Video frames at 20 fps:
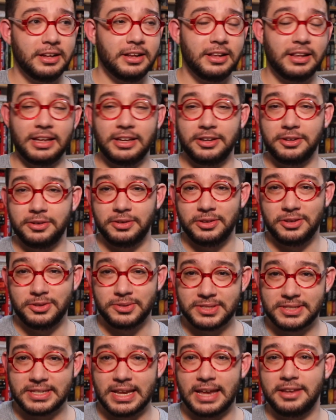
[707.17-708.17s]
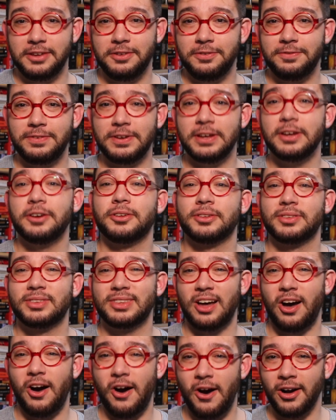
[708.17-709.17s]
you feel
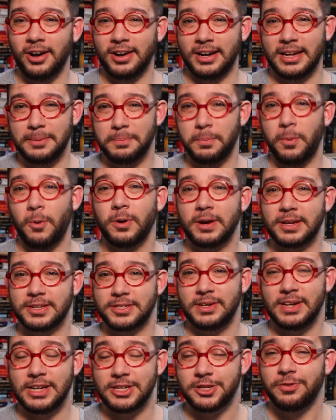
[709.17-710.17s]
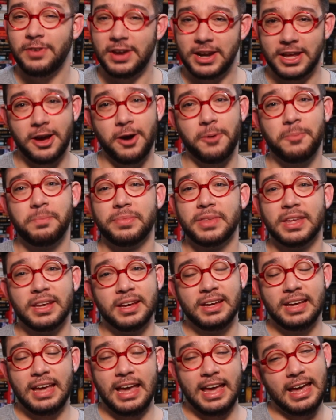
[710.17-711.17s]
the heart he poured into each video.
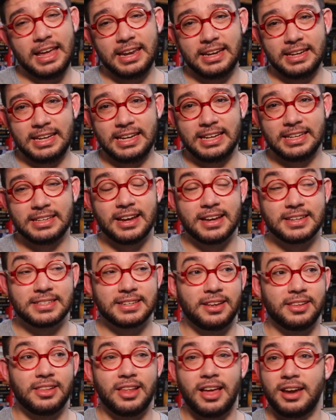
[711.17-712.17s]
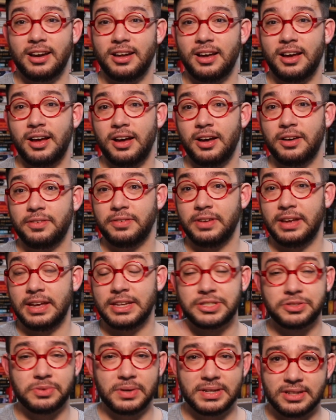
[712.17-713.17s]
And he does a lot of
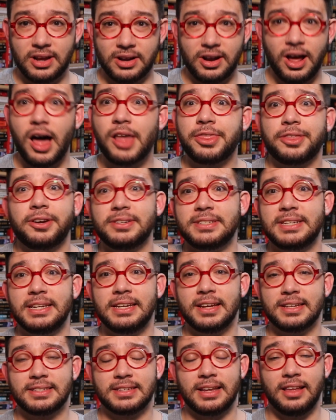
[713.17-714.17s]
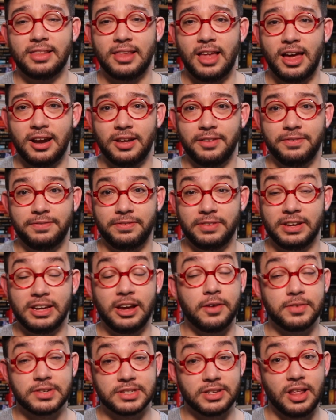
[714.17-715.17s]
histories on authors. He
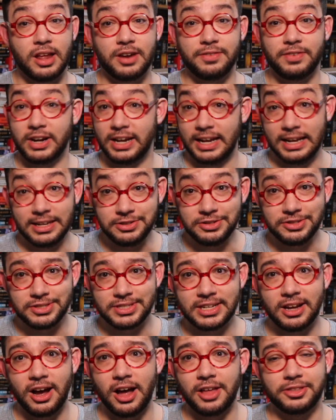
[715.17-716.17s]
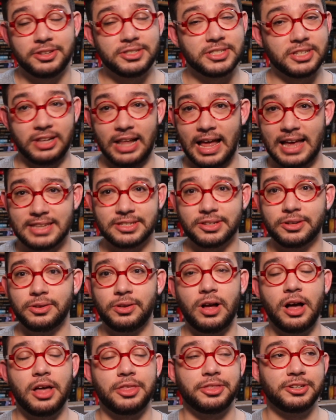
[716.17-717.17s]
covers a lot of very interesting authors, classical
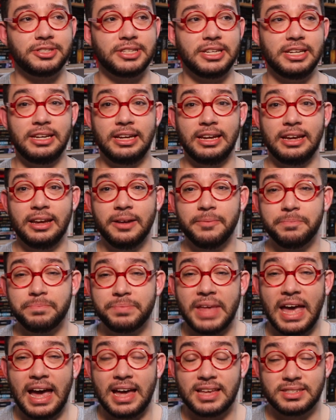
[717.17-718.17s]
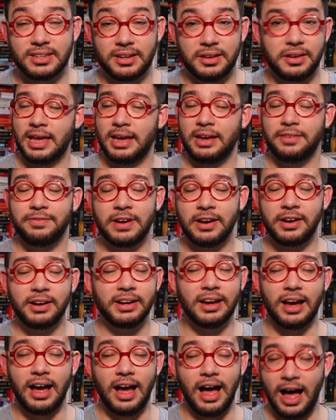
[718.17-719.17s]
authors. He has a
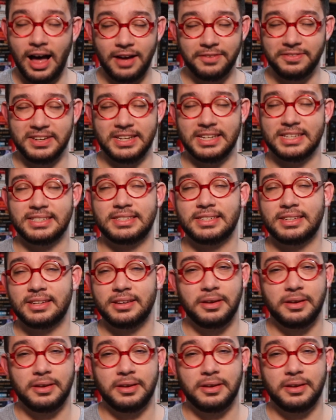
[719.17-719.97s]
very obvious,